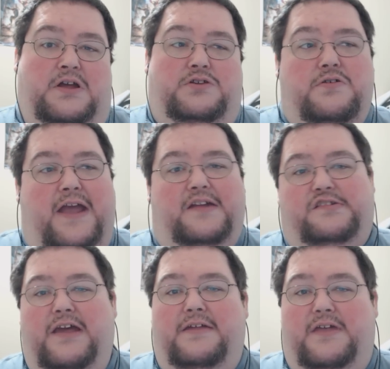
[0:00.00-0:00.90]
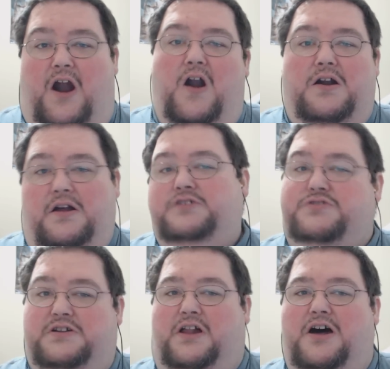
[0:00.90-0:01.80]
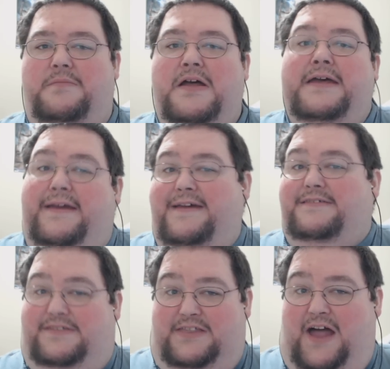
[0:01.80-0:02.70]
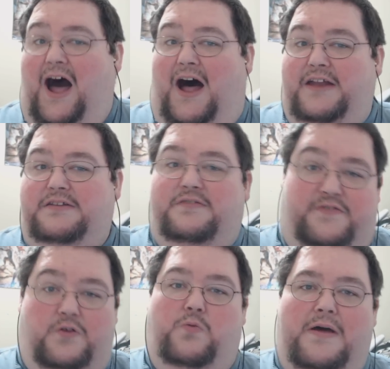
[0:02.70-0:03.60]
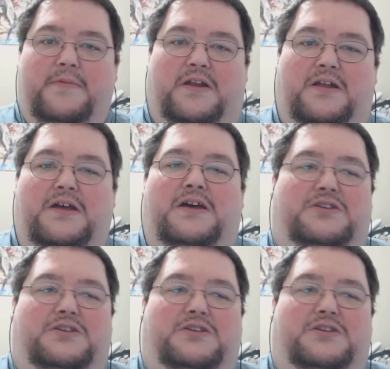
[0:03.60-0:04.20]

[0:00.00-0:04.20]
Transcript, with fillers: You can't say that our country club is not for women.